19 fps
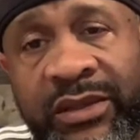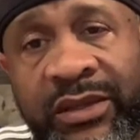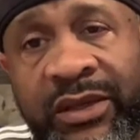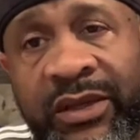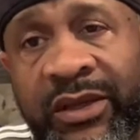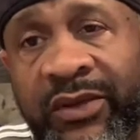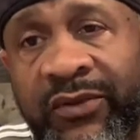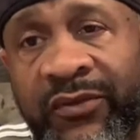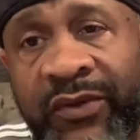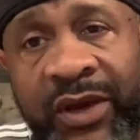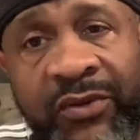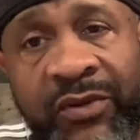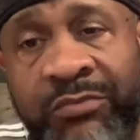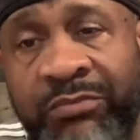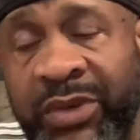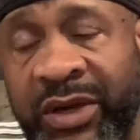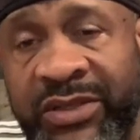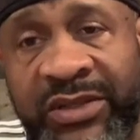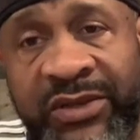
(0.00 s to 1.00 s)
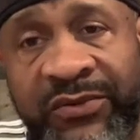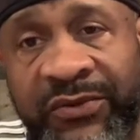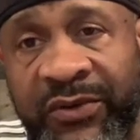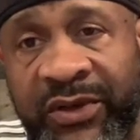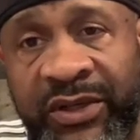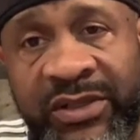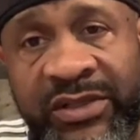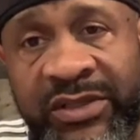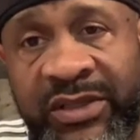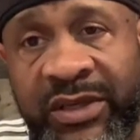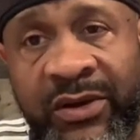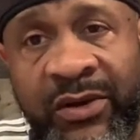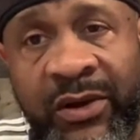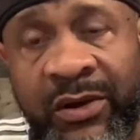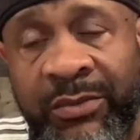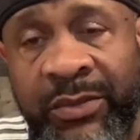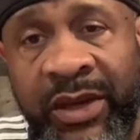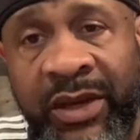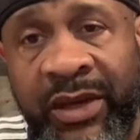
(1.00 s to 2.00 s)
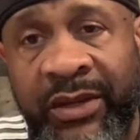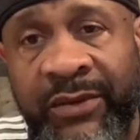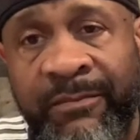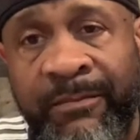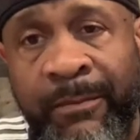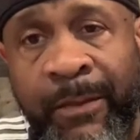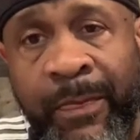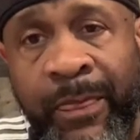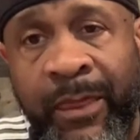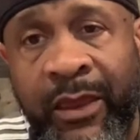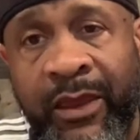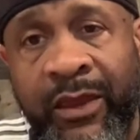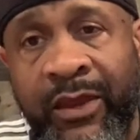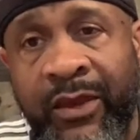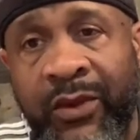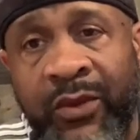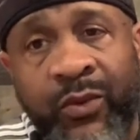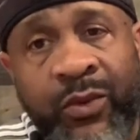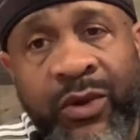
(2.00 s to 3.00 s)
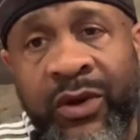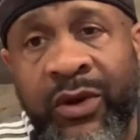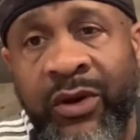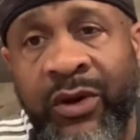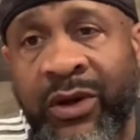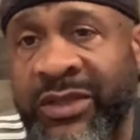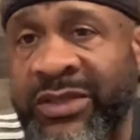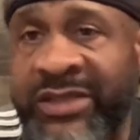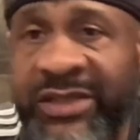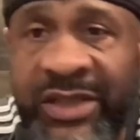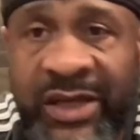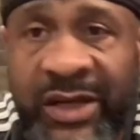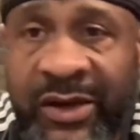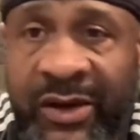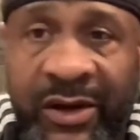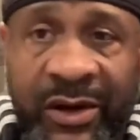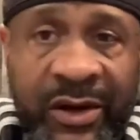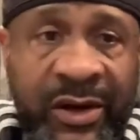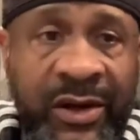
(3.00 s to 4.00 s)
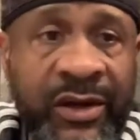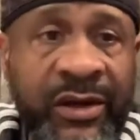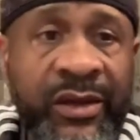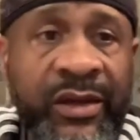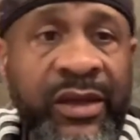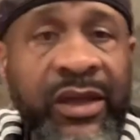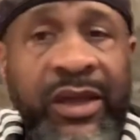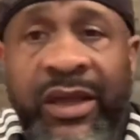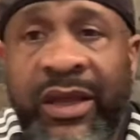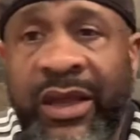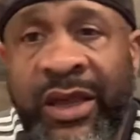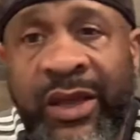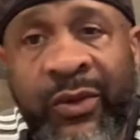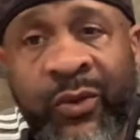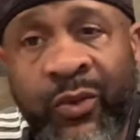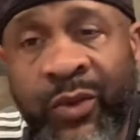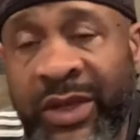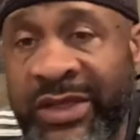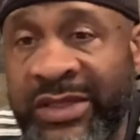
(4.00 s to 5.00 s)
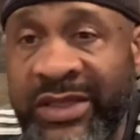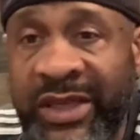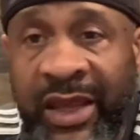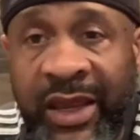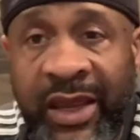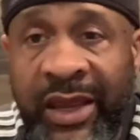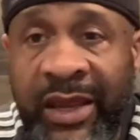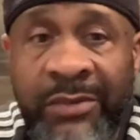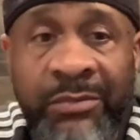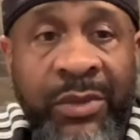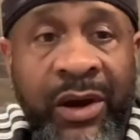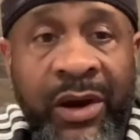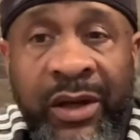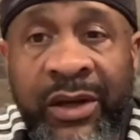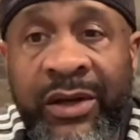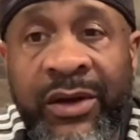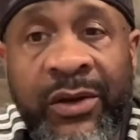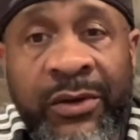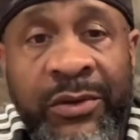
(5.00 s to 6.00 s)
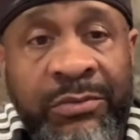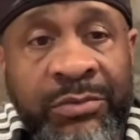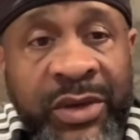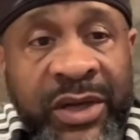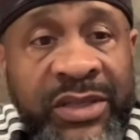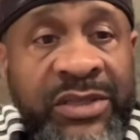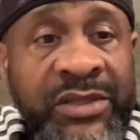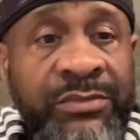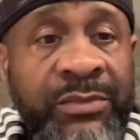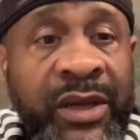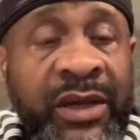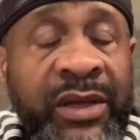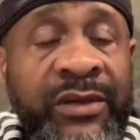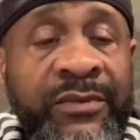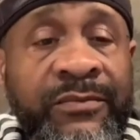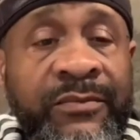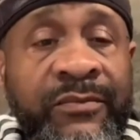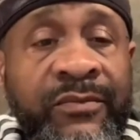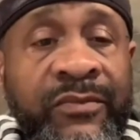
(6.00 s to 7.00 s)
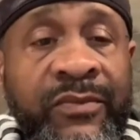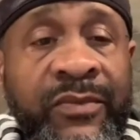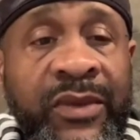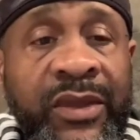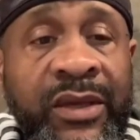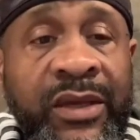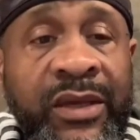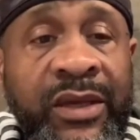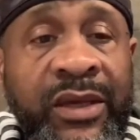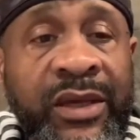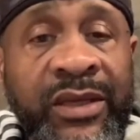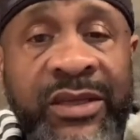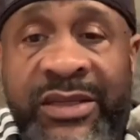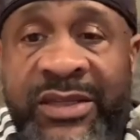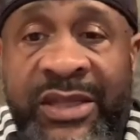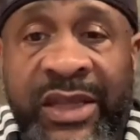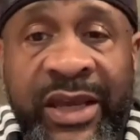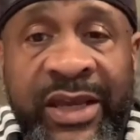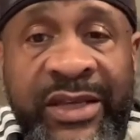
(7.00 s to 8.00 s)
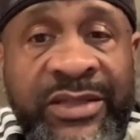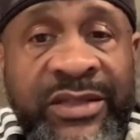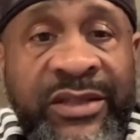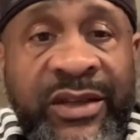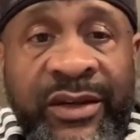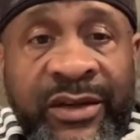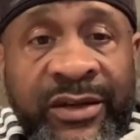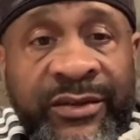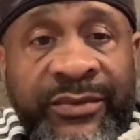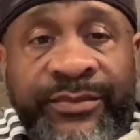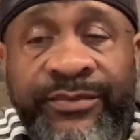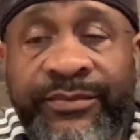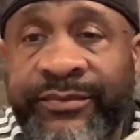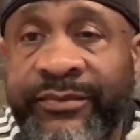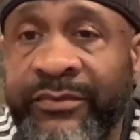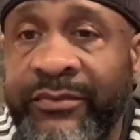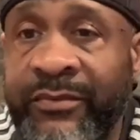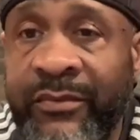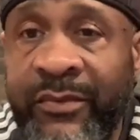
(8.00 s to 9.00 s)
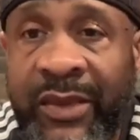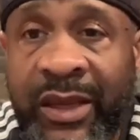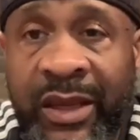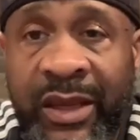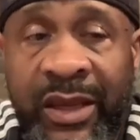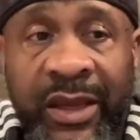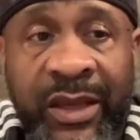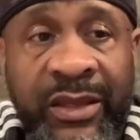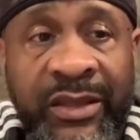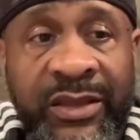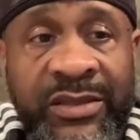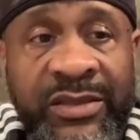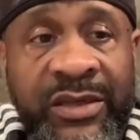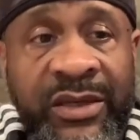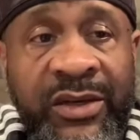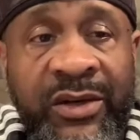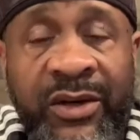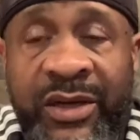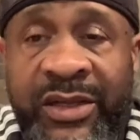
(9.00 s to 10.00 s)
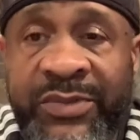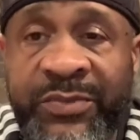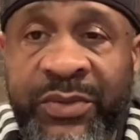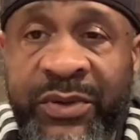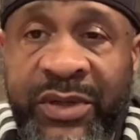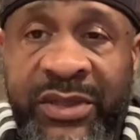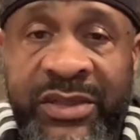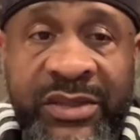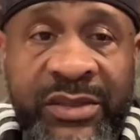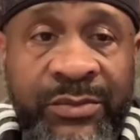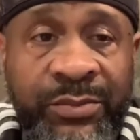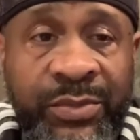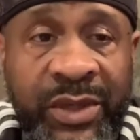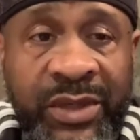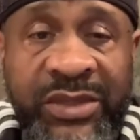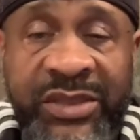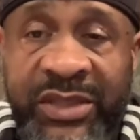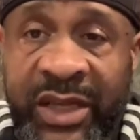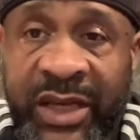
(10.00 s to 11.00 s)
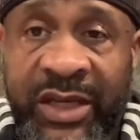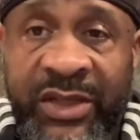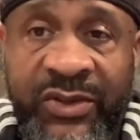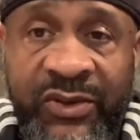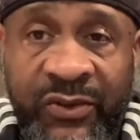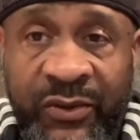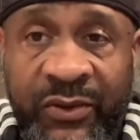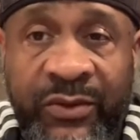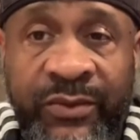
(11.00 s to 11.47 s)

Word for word: Very budget friendly cigar, man. We are a cigar and whiskey balling on the budget, man. In this last third, the cigar has pretty much stayed true